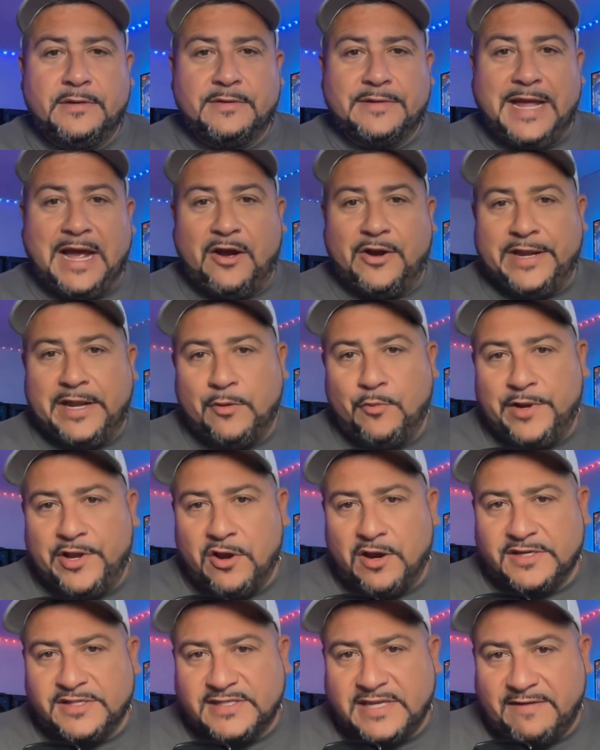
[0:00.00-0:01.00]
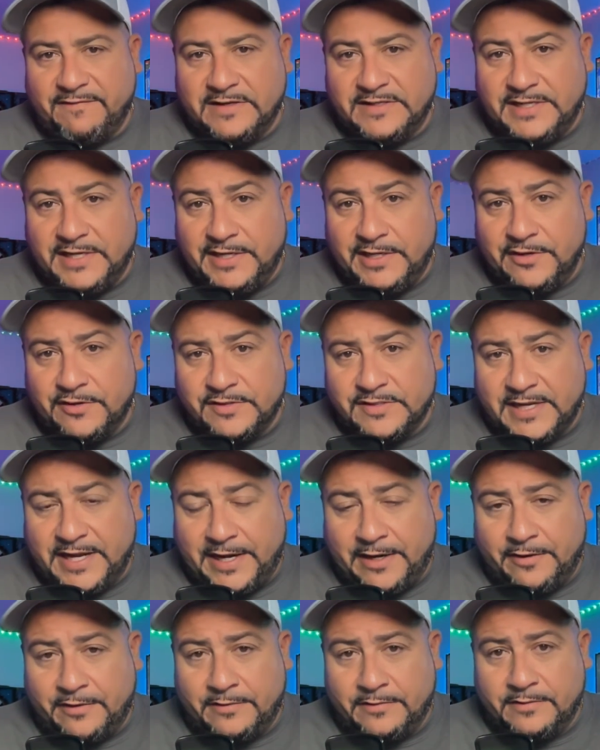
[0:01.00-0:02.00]
Now, here we are 17 years
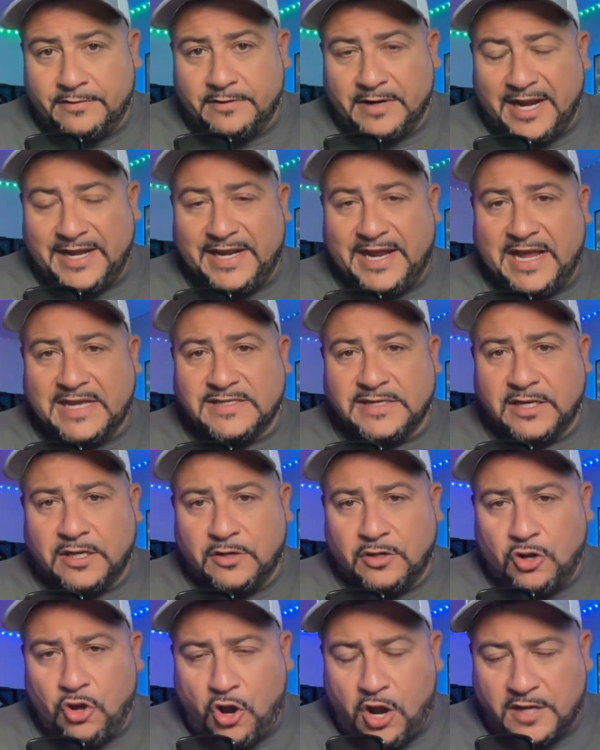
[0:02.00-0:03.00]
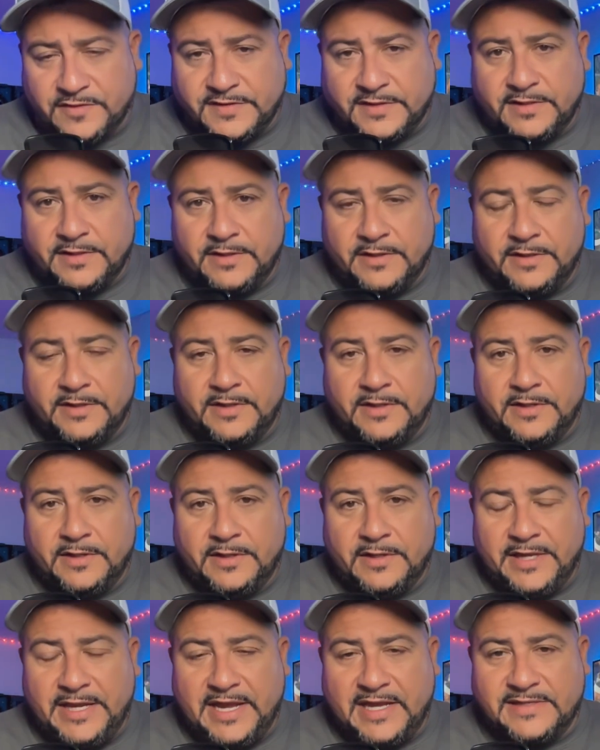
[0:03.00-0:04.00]
later, and he hasn't lost.
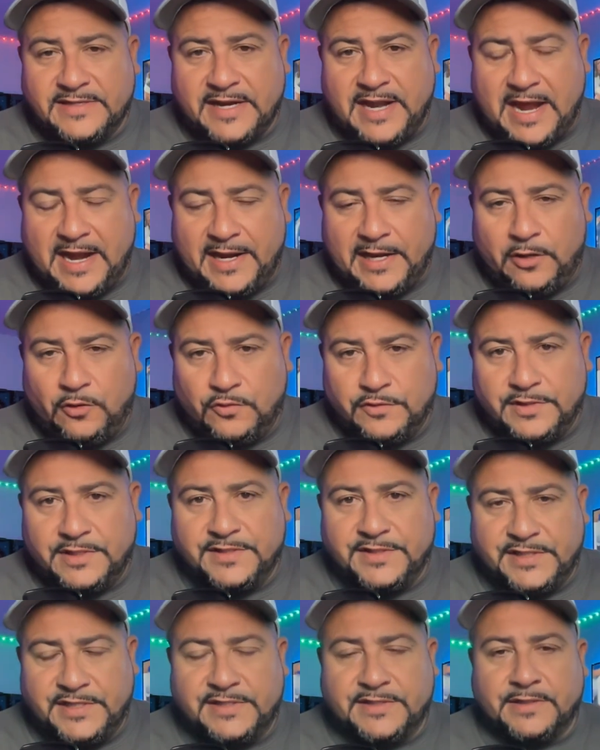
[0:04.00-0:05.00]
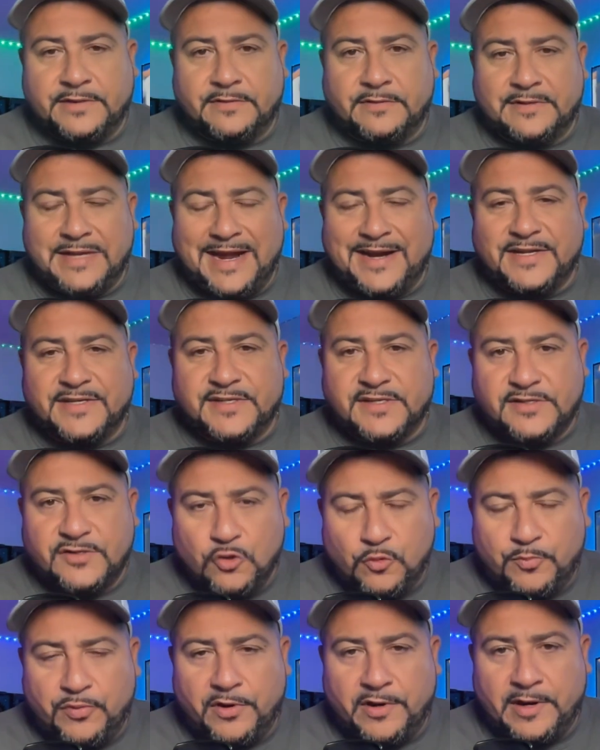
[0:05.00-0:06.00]
He hasn't had a losing season. That is
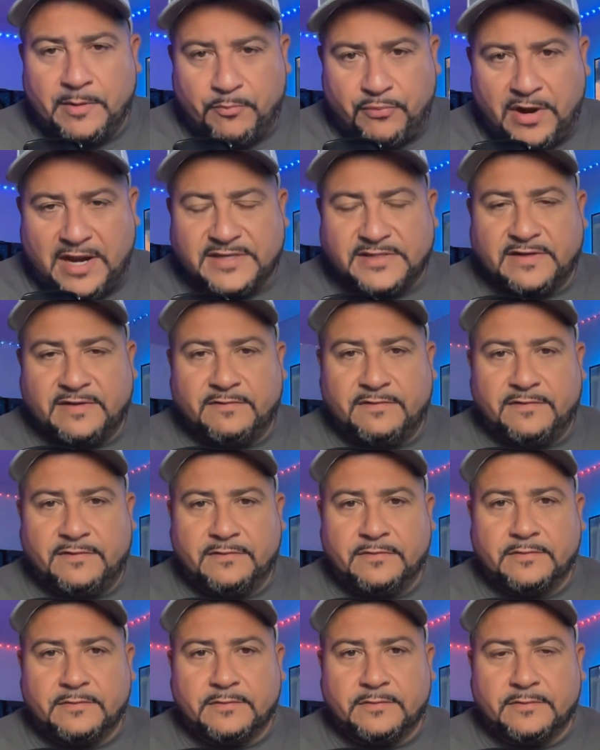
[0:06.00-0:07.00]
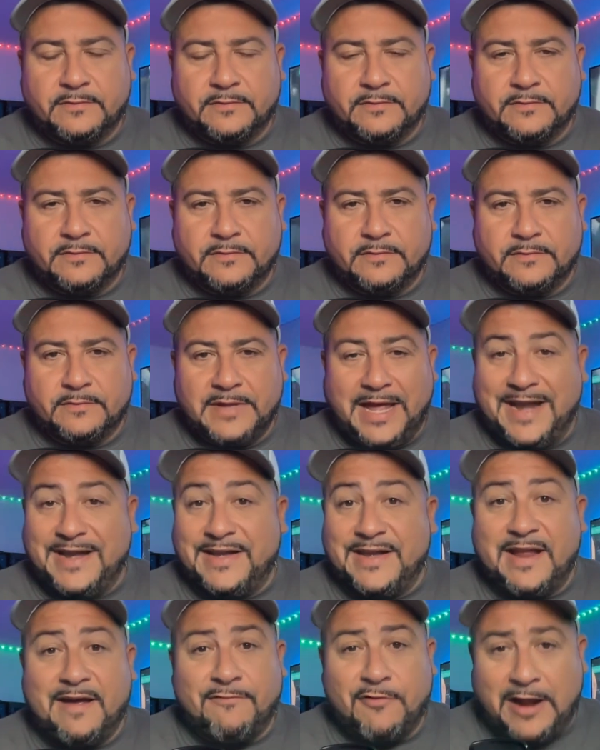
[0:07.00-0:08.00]
super impressive.
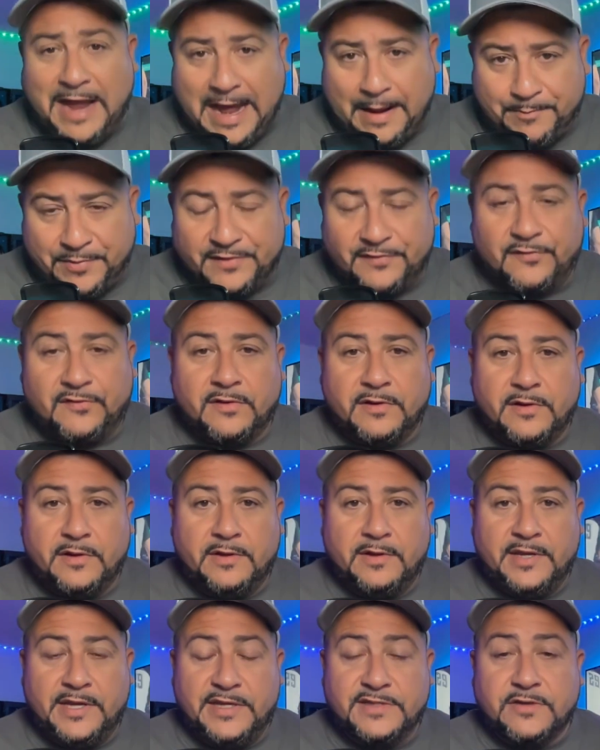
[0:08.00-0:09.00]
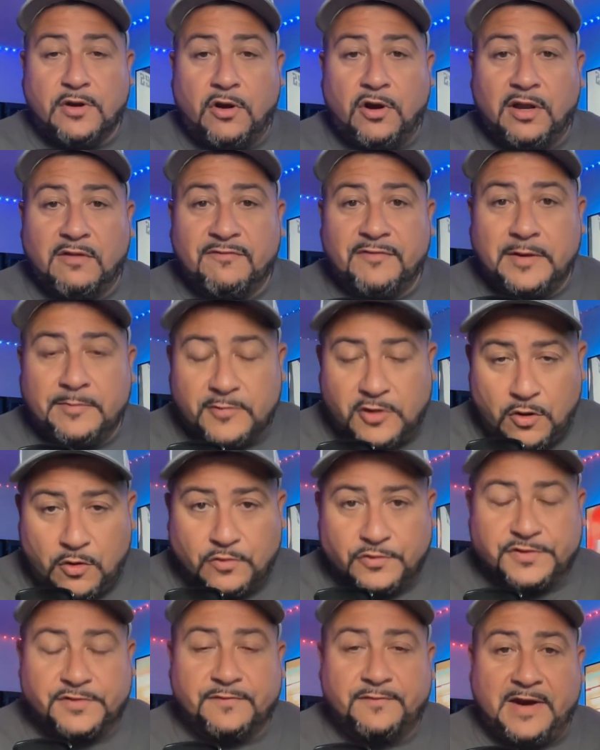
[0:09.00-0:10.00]
That never happens. He's a Hall of Fame
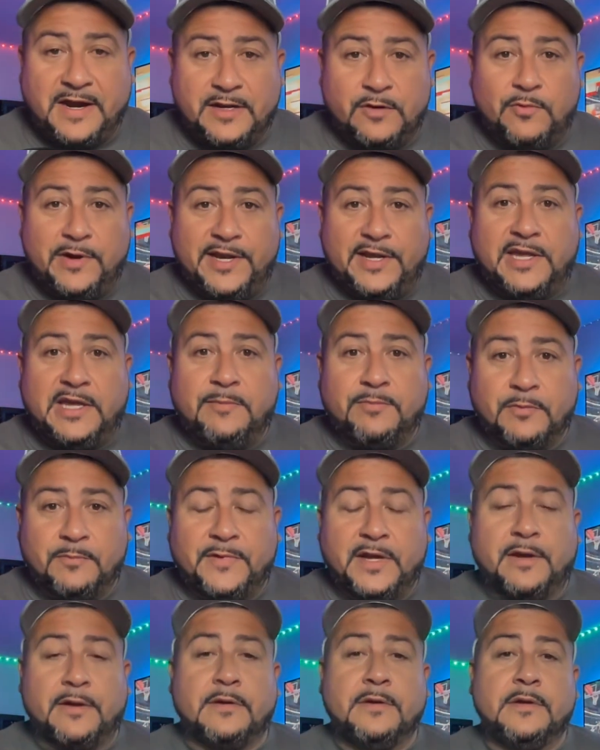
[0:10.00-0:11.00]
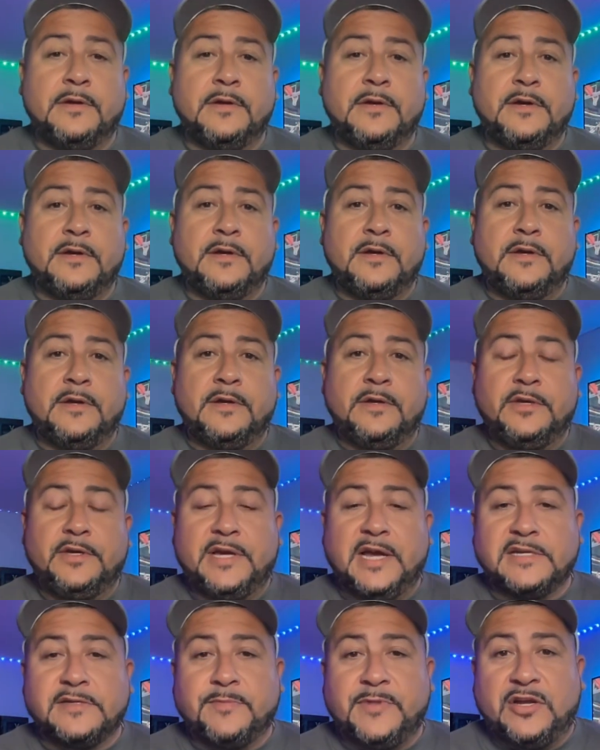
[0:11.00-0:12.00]
coach. Find a way to keep him there. You
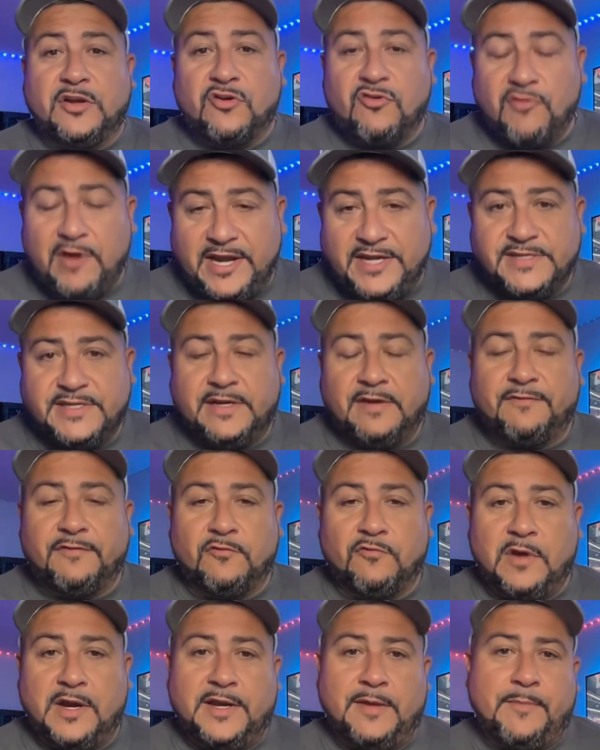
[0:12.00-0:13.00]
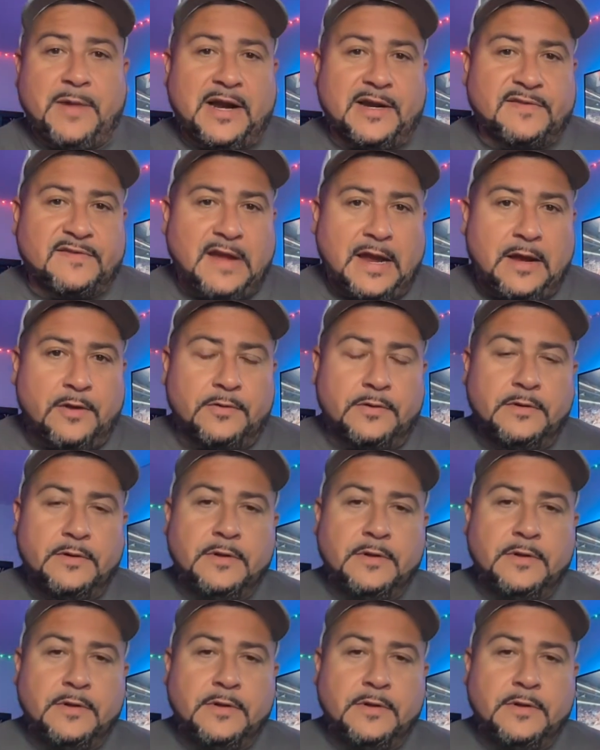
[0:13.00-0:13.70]
guys would be crazy if you run him out of town.